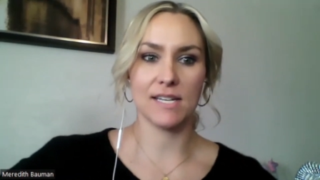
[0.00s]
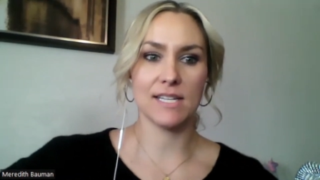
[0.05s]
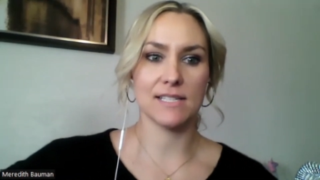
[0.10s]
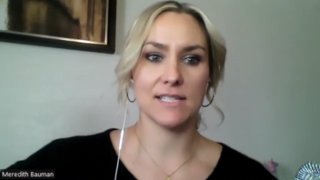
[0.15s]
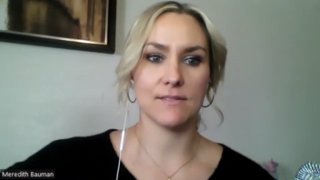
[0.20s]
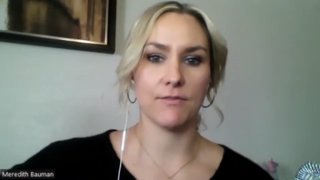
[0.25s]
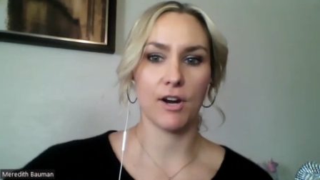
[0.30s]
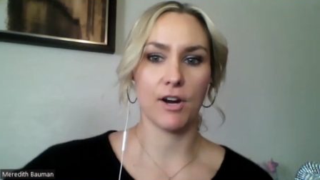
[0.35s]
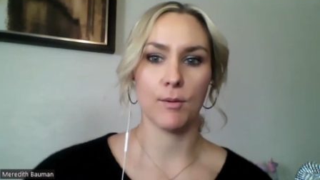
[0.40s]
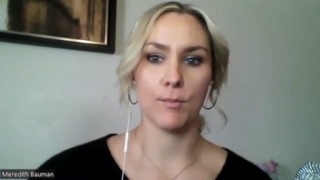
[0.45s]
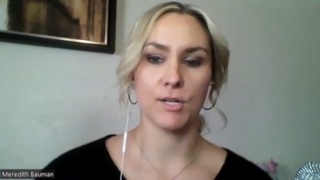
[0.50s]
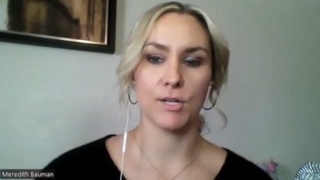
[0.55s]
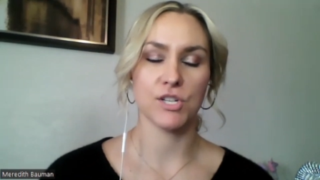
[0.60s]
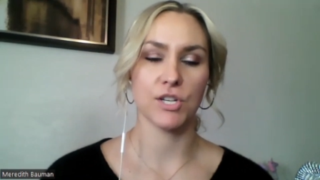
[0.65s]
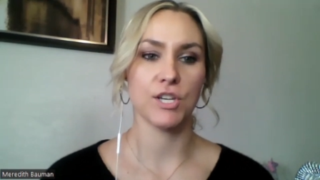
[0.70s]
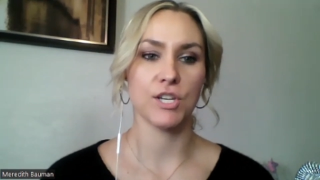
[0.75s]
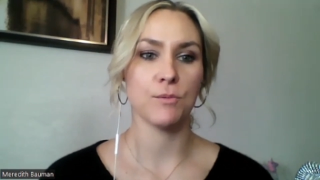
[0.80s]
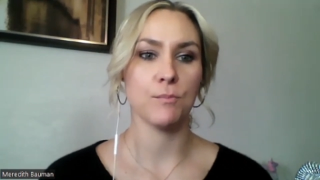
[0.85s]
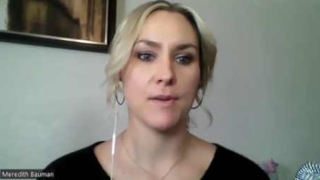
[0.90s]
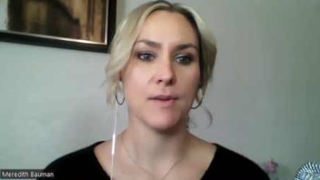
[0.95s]
He's very much a
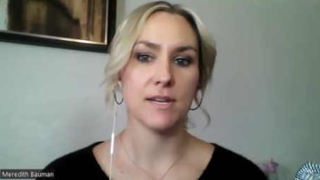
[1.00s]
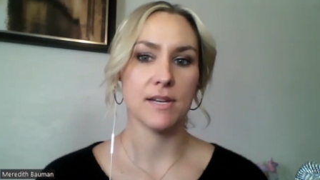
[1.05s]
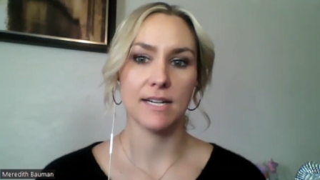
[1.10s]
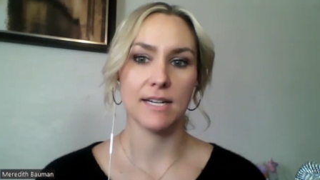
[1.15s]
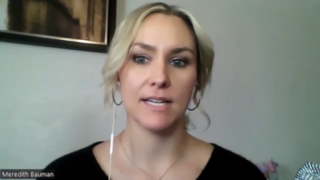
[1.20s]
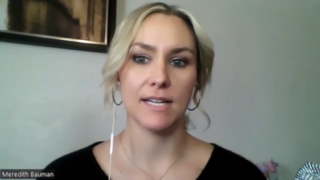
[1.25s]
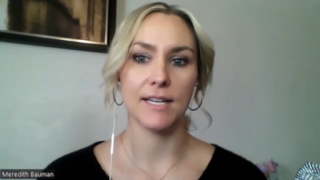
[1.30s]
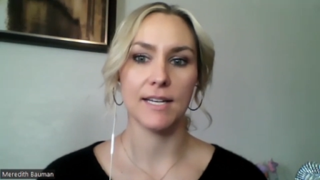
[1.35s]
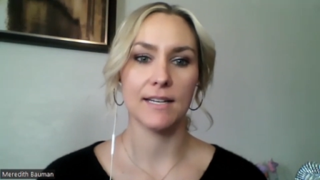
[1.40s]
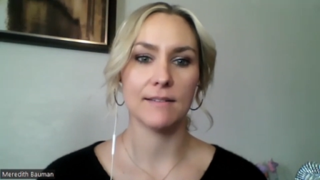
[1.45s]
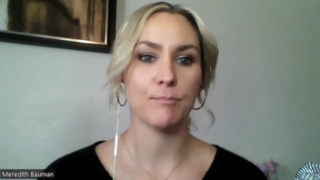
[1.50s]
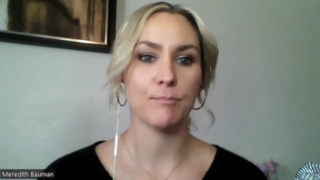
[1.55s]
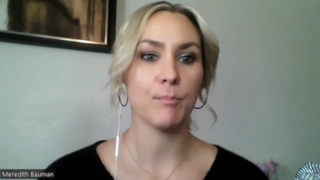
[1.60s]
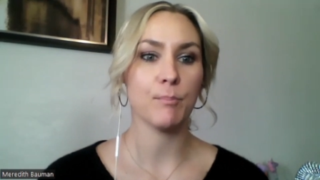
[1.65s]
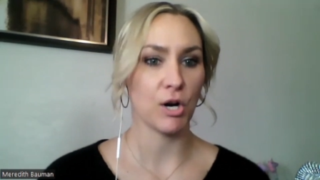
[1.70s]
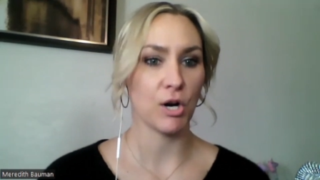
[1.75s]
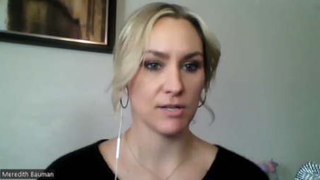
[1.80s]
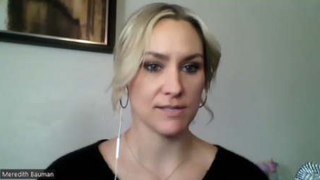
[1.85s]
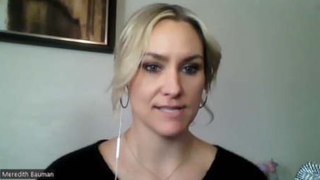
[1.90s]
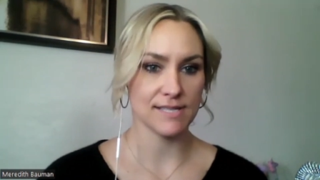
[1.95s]
community
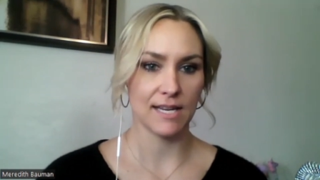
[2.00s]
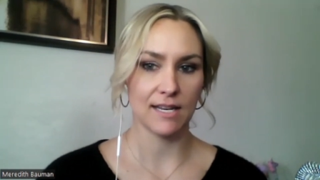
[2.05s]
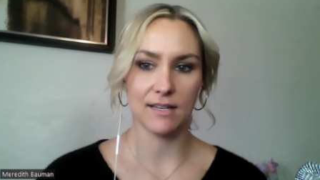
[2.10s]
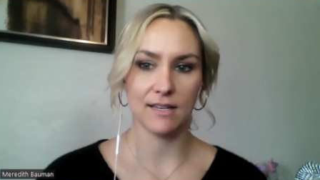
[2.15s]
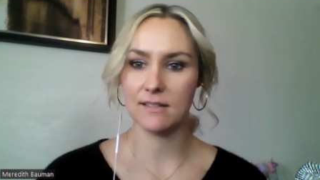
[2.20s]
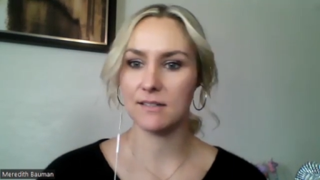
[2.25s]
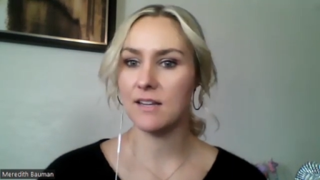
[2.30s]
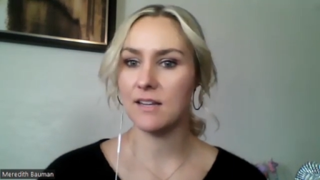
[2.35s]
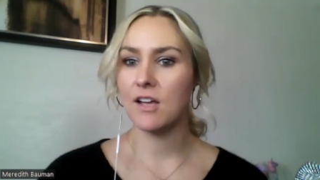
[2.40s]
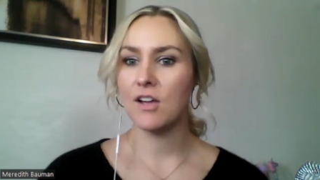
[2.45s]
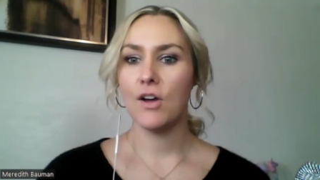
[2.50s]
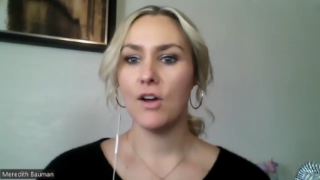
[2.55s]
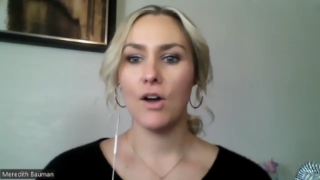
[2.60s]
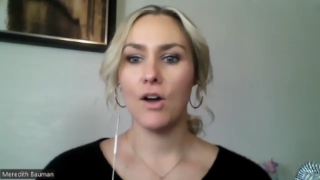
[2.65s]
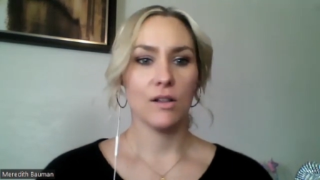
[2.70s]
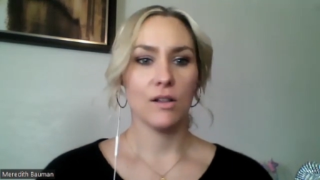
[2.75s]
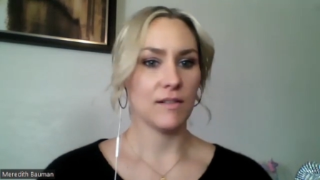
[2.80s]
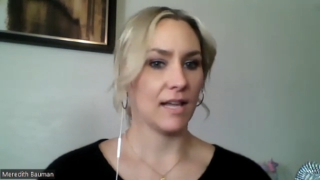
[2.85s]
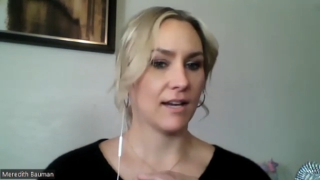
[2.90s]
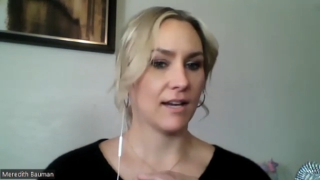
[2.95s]
person,
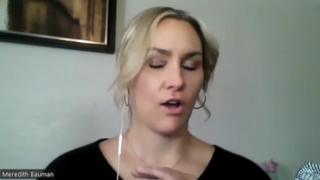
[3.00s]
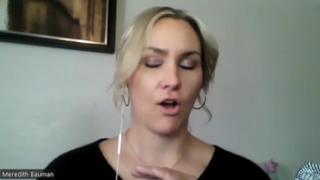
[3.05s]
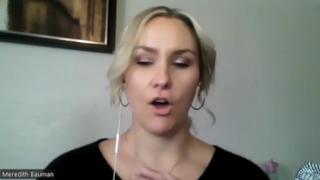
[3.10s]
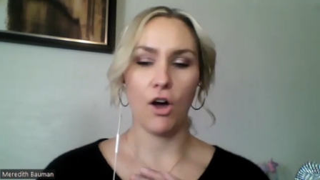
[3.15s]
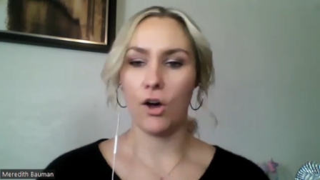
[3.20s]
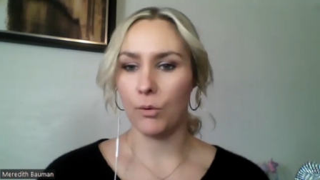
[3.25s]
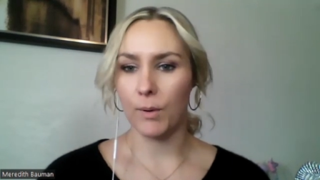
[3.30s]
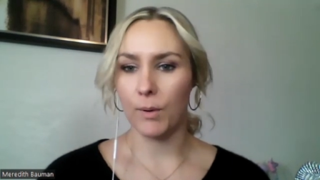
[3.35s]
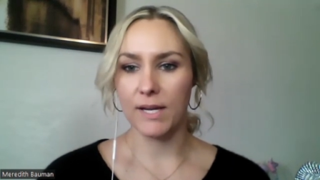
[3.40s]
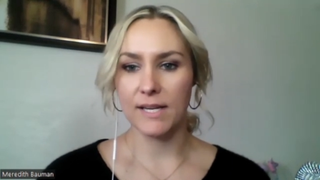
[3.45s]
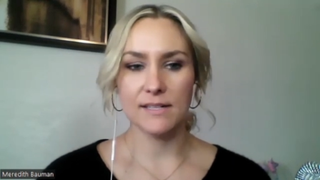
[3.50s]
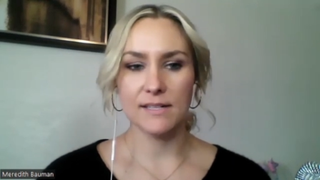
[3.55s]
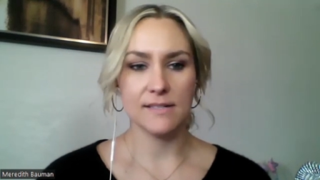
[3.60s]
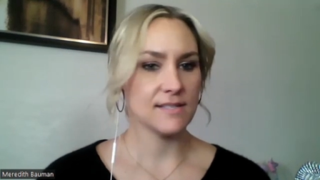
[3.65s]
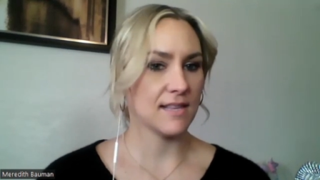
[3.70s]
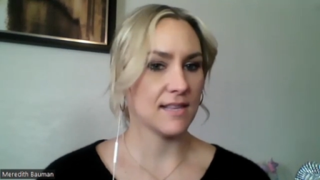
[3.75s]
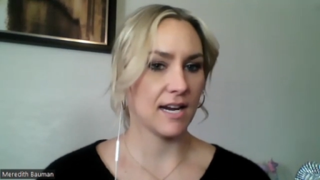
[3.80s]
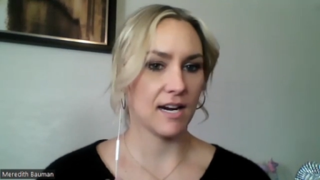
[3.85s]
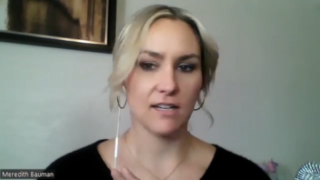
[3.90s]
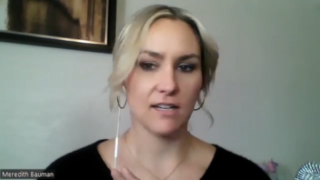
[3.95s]
like always
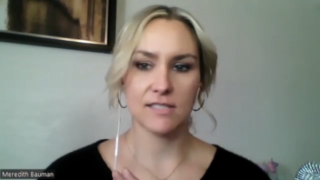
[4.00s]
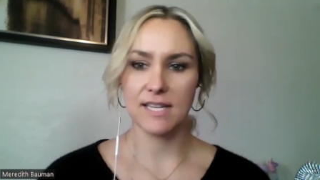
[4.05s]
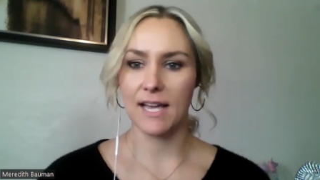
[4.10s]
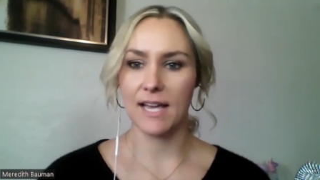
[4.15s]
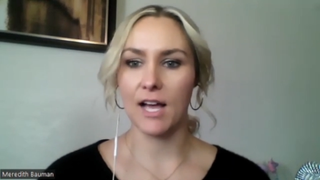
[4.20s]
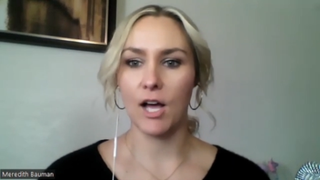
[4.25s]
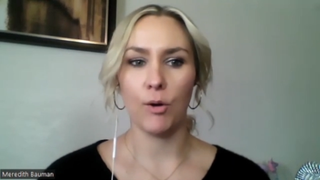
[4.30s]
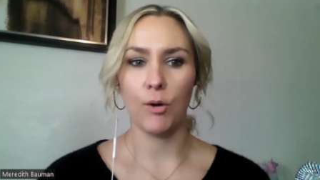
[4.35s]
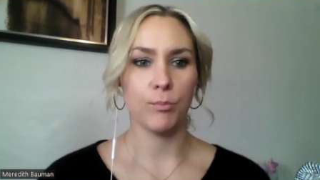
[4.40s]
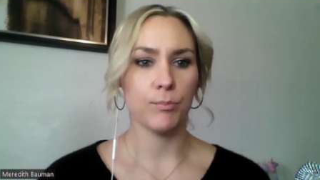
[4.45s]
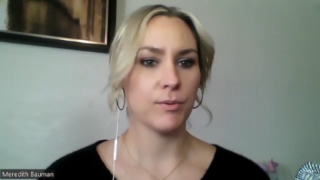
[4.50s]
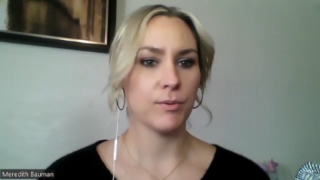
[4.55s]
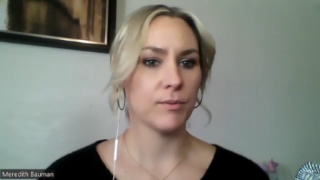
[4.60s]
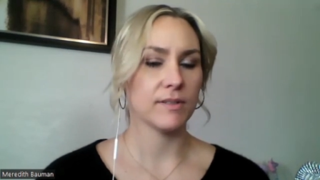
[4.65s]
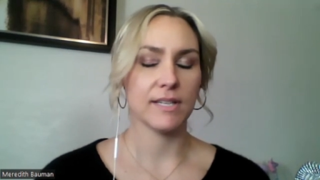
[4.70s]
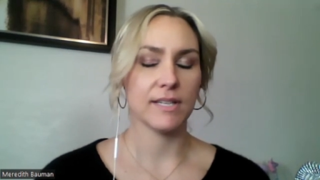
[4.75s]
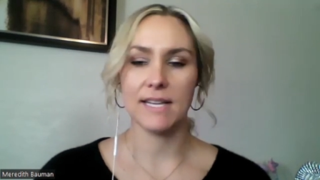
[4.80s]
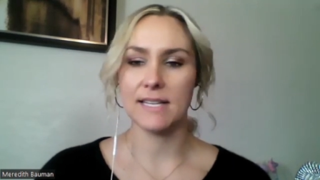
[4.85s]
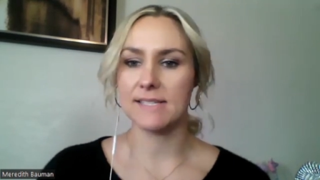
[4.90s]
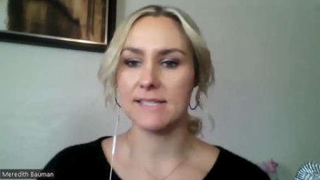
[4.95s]
there to help
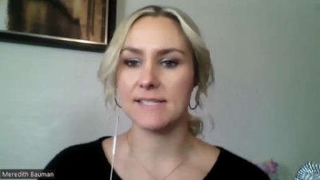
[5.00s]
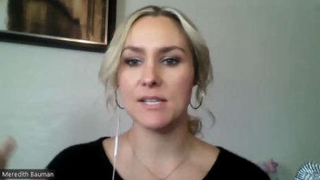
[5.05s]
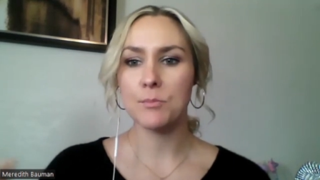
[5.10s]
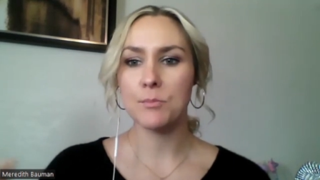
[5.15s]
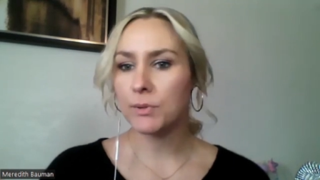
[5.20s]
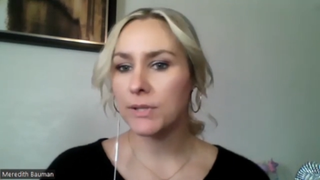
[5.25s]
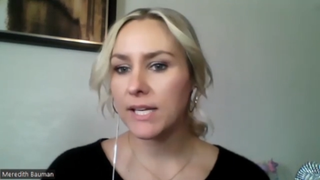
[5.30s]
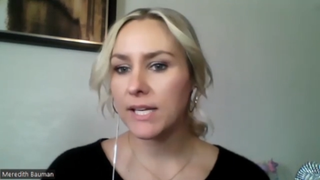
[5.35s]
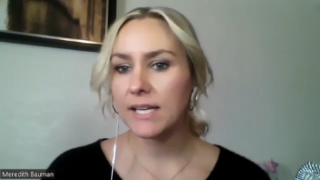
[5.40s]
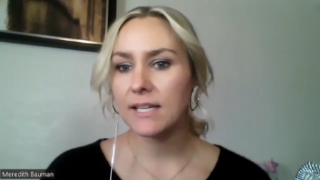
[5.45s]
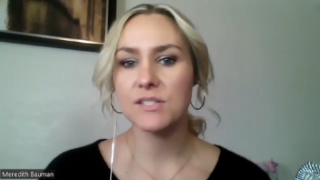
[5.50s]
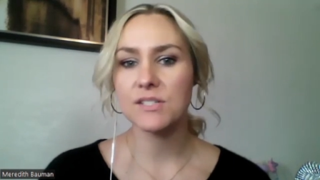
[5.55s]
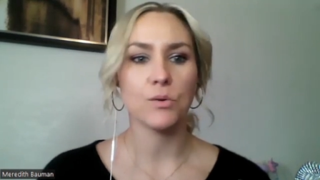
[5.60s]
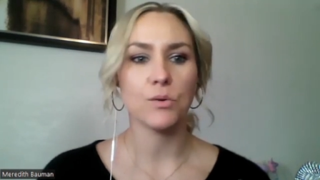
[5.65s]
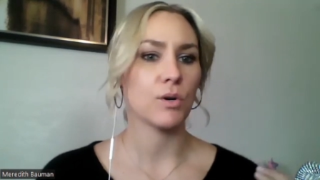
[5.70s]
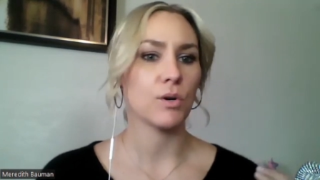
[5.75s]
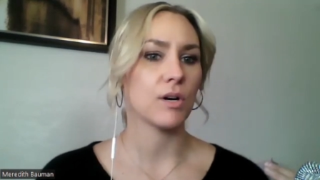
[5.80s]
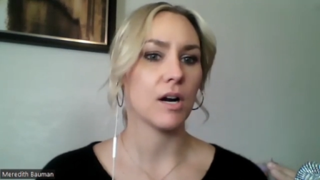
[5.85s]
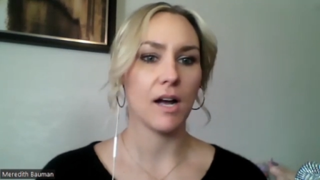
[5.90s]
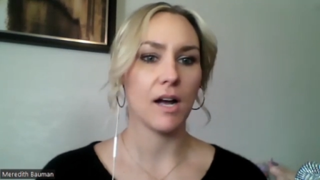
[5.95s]
his siblings
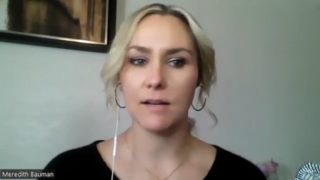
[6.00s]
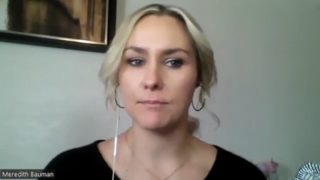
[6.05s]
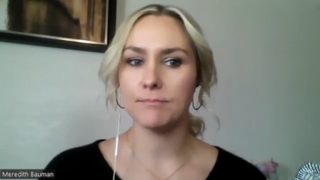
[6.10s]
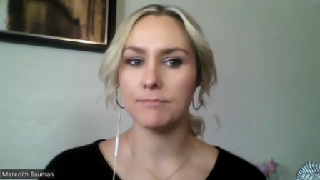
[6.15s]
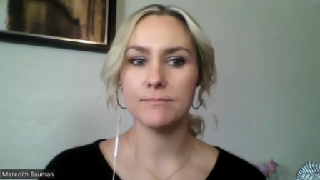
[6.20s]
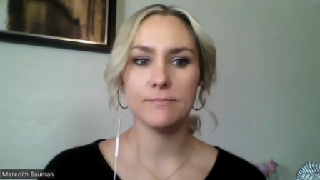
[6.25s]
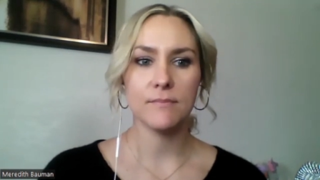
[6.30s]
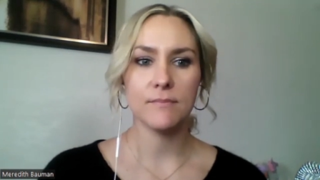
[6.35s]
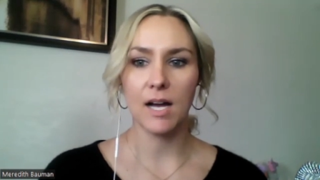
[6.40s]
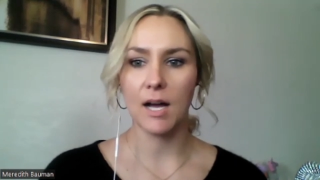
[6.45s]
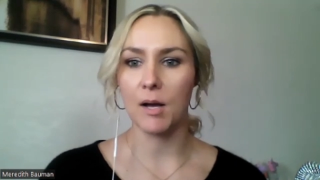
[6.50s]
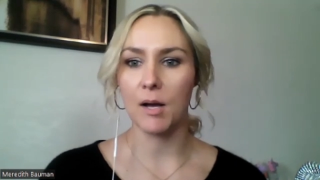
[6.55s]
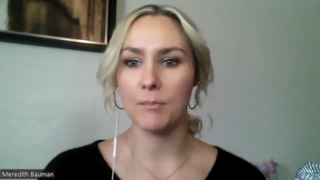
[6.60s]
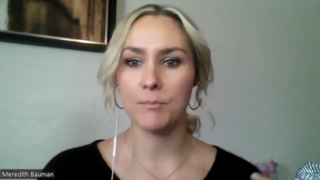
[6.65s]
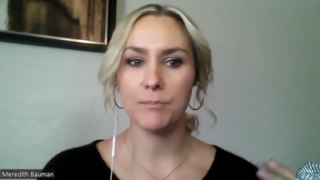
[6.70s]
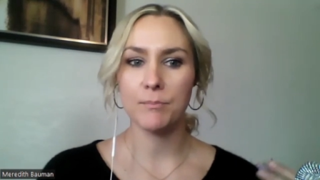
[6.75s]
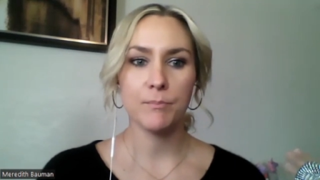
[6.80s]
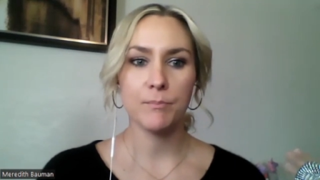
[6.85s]
or a, a